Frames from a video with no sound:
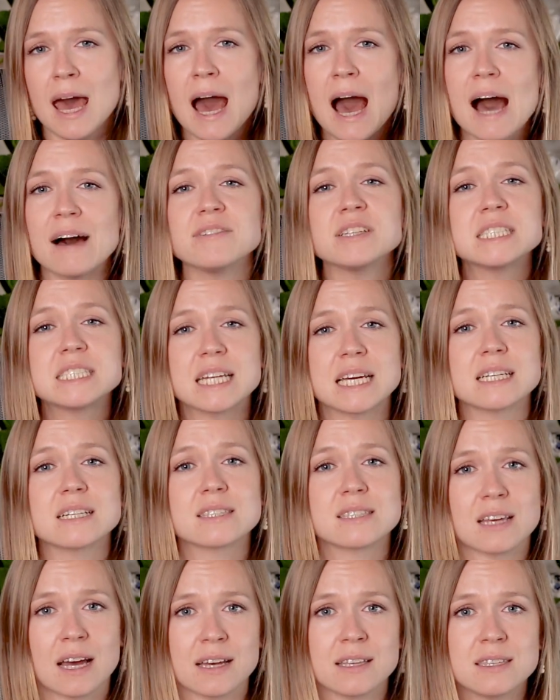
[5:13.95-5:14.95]
Having data
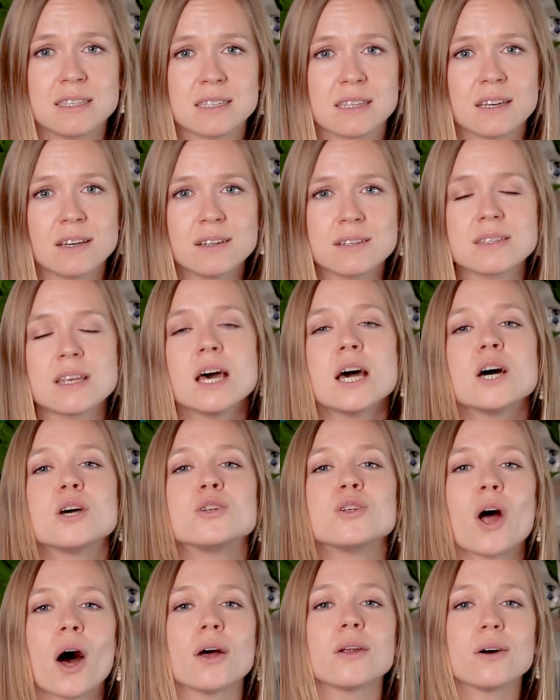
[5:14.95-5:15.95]
science skills
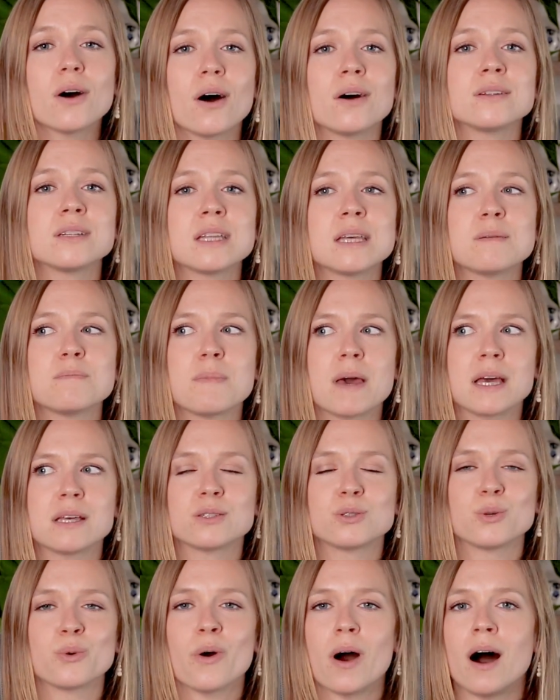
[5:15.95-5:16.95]
not only
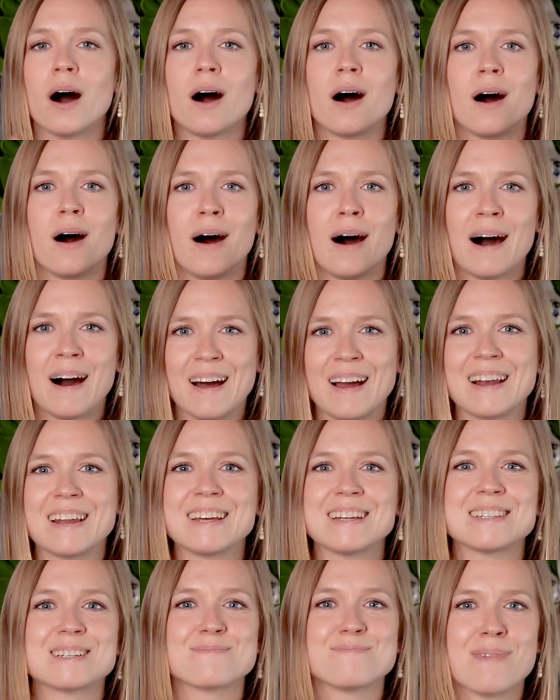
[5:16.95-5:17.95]
makes you a
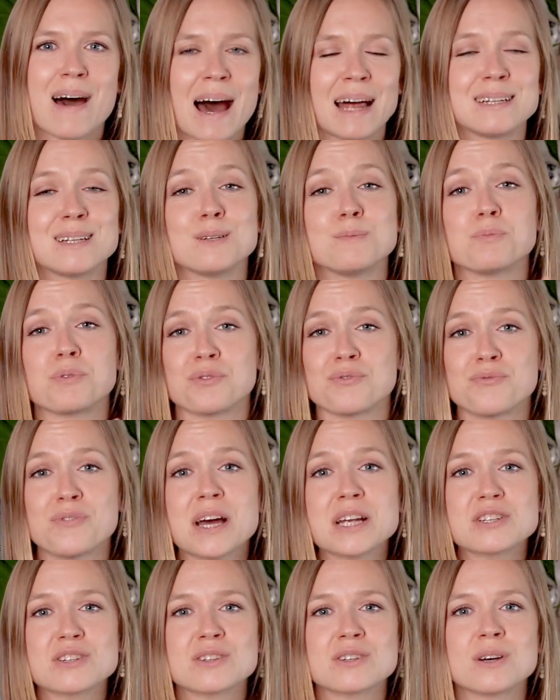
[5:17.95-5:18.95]
highly demanded
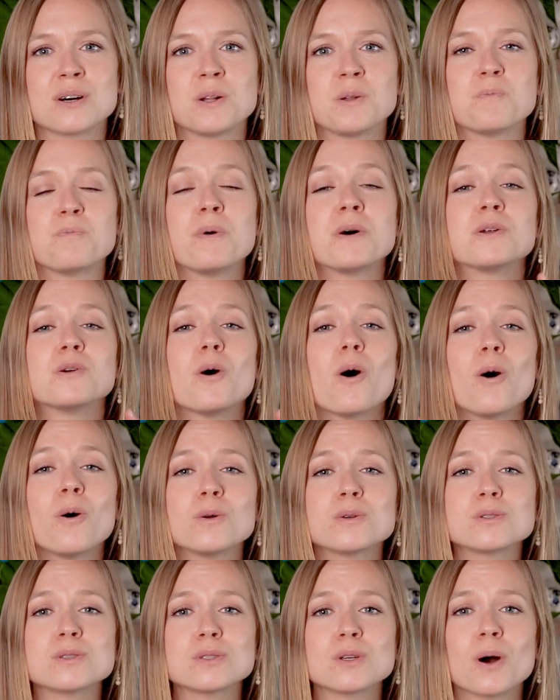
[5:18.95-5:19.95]
professional, but
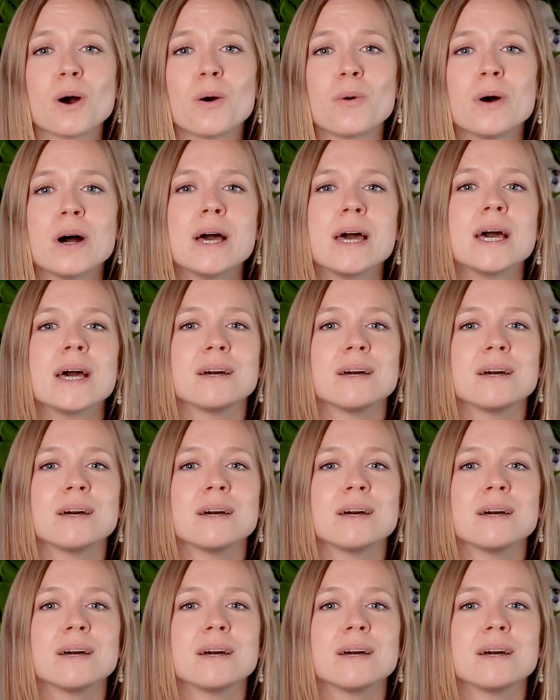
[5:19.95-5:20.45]
also